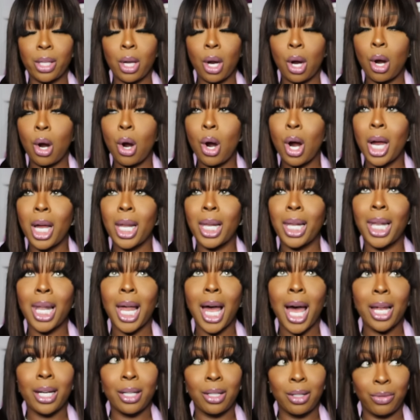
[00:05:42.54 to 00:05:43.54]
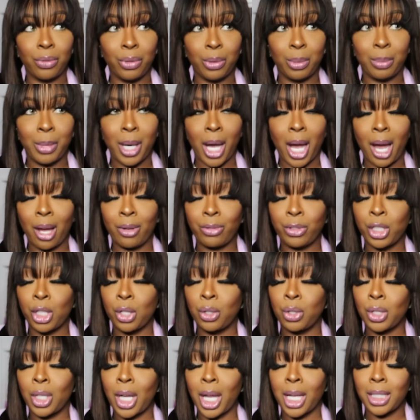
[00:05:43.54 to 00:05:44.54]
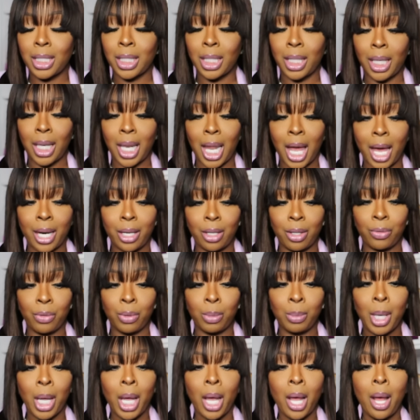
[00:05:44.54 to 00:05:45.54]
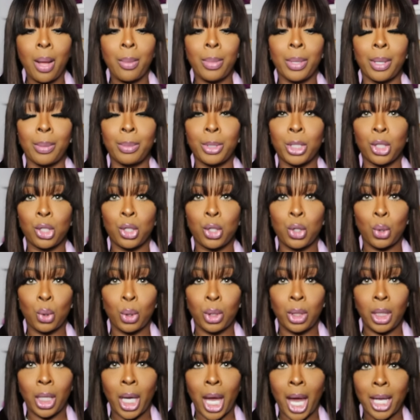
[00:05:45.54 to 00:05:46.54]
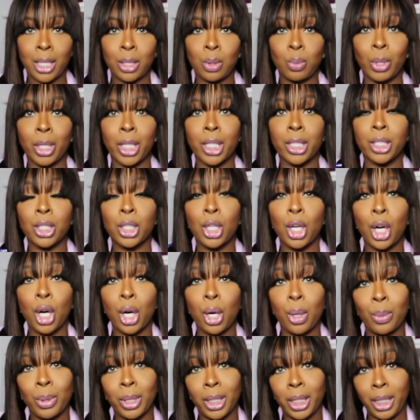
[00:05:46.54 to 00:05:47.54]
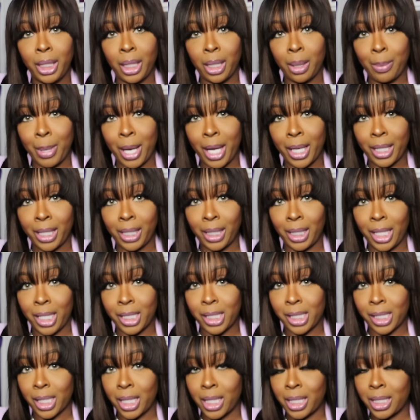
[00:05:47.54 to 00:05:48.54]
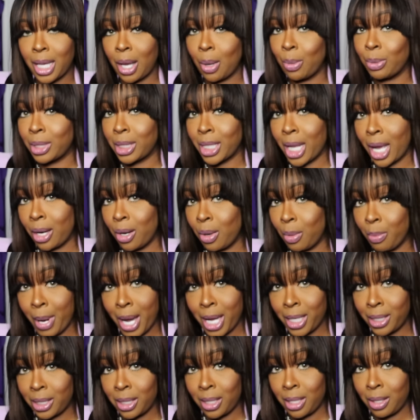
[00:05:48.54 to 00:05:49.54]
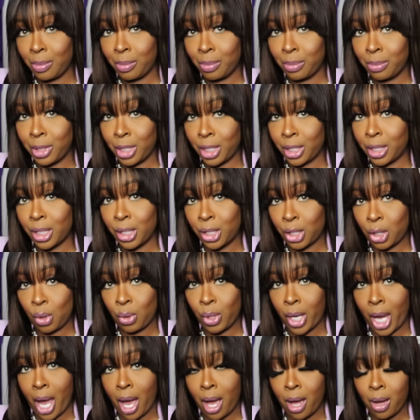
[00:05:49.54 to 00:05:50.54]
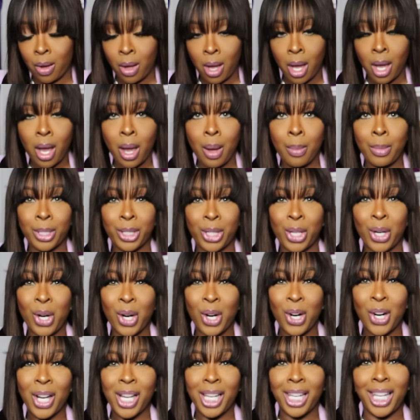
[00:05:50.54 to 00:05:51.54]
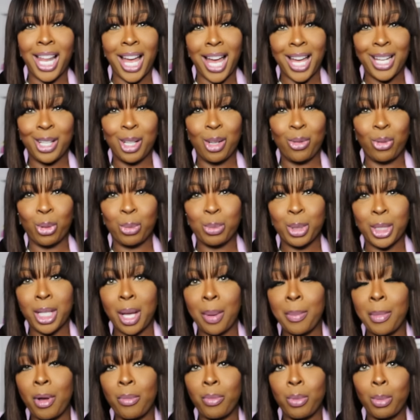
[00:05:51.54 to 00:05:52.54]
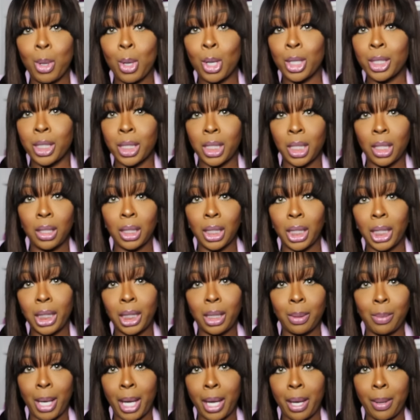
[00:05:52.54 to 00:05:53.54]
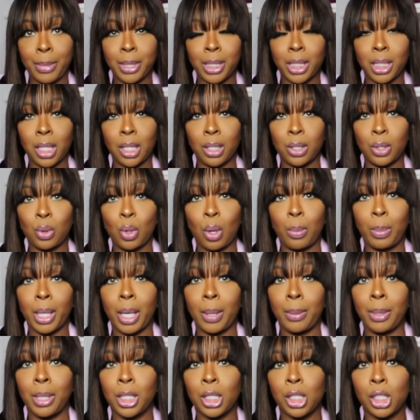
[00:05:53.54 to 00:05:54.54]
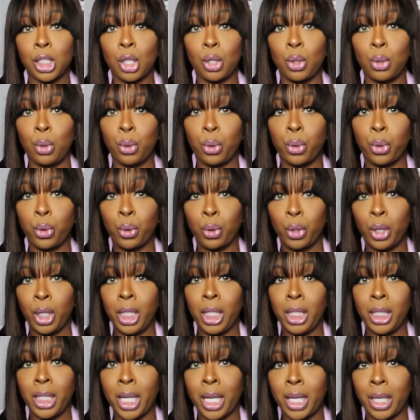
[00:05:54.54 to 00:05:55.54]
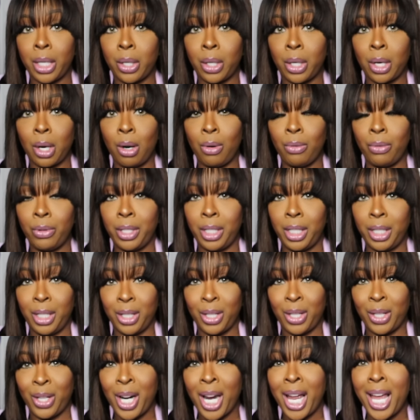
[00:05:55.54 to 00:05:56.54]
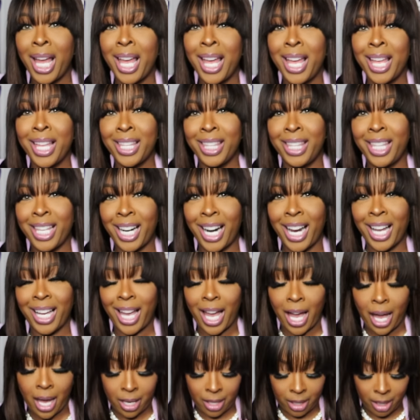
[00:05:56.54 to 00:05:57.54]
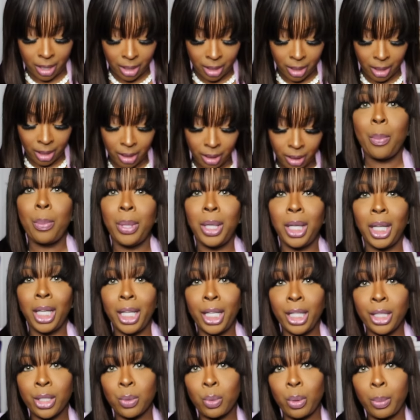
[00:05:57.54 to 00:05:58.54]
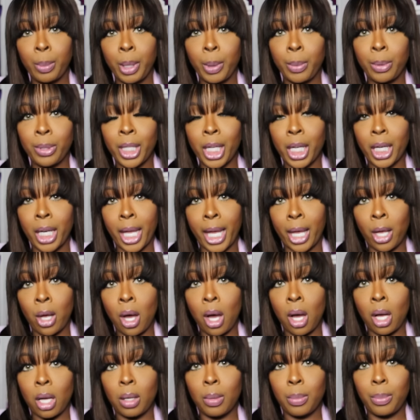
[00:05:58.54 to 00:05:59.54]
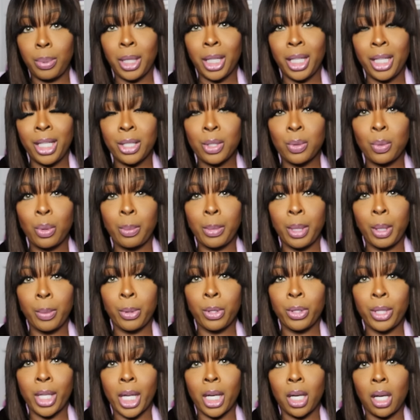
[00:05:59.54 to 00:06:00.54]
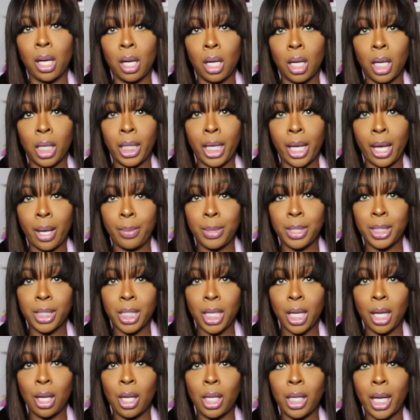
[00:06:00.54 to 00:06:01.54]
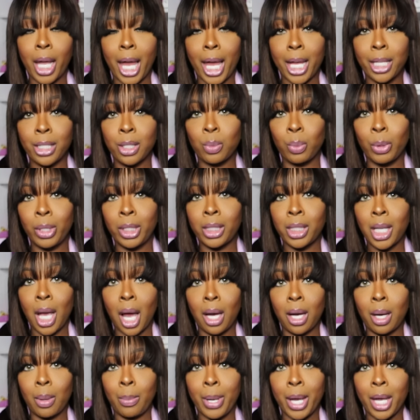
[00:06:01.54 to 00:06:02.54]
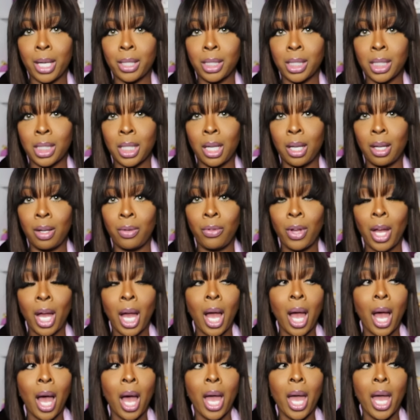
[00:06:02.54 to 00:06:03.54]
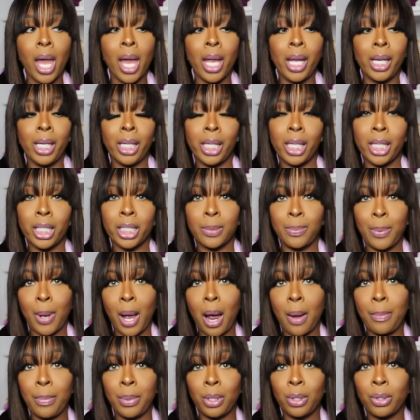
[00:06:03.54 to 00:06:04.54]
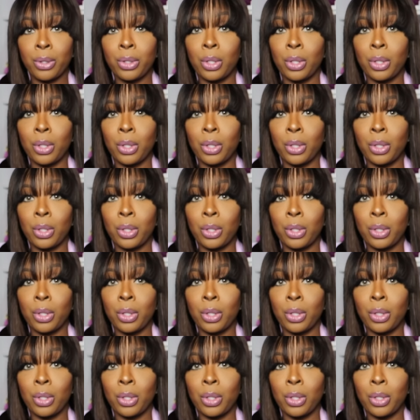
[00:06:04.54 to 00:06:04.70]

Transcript: there are a lot of them I've showed you guys a lot of them, but I'm just showing you guys what is currently in my collection because I was not going to buy some just to show y'all. But there are a lot of them. Some of them are still linked in my Amazon store, but I'm going to show you three that are over here that I got. Please remember that please remember that on Amazon as we talk about stuff and it gets popular